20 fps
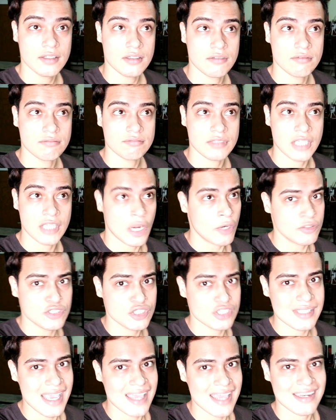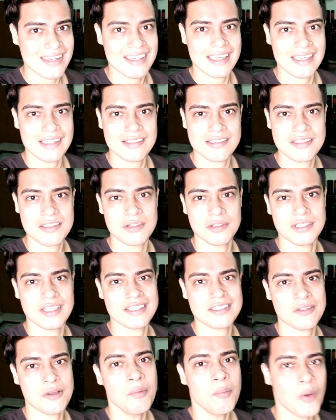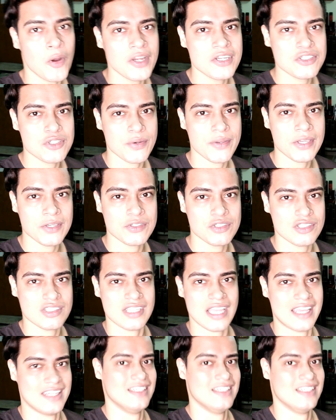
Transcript: are just editing so there's no point showing you just editing